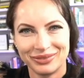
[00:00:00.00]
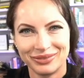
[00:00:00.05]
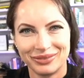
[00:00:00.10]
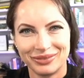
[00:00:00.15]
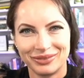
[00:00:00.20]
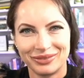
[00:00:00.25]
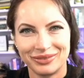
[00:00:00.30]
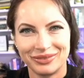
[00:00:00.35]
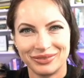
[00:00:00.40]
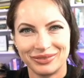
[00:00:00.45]

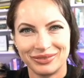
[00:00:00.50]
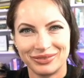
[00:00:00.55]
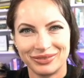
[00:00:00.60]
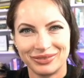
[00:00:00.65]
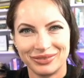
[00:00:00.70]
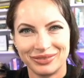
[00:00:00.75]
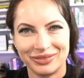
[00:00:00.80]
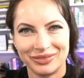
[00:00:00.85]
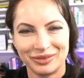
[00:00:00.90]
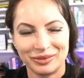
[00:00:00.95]

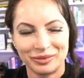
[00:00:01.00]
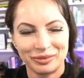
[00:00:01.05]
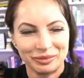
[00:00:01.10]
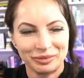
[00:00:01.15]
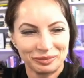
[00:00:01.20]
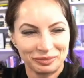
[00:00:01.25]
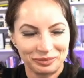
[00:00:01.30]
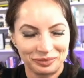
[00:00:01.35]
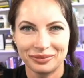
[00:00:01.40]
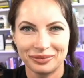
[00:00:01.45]

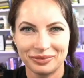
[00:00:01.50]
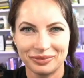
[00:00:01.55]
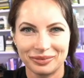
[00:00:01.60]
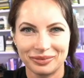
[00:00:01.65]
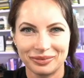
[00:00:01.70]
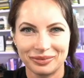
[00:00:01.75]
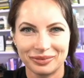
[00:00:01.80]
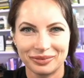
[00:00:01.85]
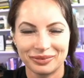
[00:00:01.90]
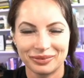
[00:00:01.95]

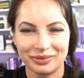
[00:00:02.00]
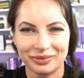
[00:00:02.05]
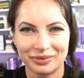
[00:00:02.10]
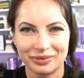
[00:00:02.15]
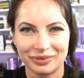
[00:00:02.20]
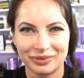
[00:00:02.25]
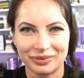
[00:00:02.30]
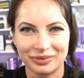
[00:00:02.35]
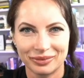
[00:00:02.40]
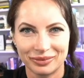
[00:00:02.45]

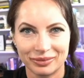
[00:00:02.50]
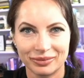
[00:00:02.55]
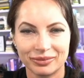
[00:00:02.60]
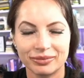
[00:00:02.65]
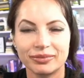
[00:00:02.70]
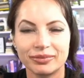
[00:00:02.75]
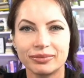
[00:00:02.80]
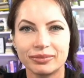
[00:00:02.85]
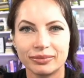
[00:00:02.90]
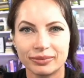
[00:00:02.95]

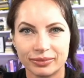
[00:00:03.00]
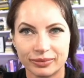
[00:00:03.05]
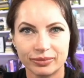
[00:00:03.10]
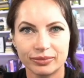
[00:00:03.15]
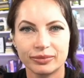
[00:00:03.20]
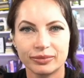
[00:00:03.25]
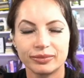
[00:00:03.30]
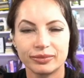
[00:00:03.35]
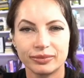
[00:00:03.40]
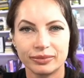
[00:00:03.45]

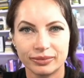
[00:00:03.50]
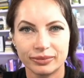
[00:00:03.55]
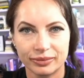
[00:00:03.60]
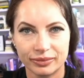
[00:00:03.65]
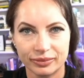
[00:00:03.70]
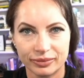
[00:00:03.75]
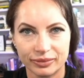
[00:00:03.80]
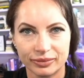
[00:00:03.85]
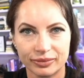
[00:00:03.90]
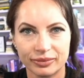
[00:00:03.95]

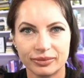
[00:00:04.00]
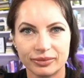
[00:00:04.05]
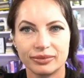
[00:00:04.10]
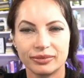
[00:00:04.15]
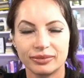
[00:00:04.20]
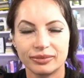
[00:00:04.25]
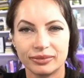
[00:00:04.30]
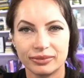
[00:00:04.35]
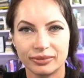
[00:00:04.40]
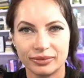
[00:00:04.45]

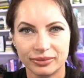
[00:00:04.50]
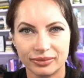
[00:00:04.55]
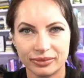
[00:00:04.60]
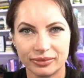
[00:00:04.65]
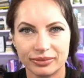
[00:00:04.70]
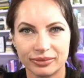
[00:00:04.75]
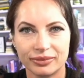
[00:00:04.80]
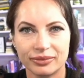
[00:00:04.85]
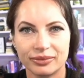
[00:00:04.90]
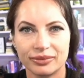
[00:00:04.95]

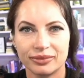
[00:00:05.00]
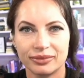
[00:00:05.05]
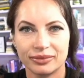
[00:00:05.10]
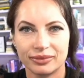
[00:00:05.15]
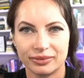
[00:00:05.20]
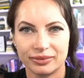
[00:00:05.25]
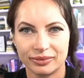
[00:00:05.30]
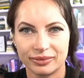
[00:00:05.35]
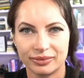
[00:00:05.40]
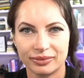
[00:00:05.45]

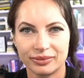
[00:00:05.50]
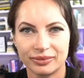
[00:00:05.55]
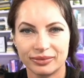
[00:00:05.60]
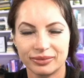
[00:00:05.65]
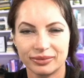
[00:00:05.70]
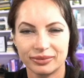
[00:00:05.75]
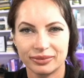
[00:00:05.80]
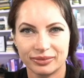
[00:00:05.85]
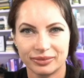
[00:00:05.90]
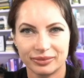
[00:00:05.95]

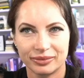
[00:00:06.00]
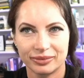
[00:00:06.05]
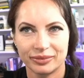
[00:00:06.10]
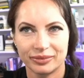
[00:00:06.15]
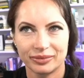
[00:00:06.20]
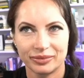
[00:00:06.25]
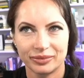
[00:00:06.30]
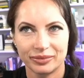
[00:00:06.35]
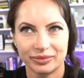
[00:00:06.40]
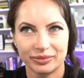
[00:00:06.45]

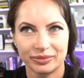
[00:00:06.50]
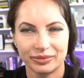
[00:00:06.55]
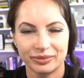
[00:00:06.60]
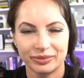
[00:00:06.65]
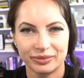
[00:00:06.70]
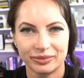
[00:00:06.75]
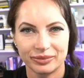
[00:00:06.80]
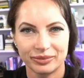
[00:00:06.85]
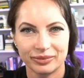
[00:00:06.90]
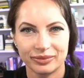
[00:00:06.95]

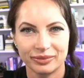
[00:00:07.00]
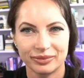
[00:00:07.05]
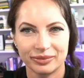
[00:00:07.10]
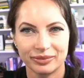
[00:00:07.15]
The person shown says nothing.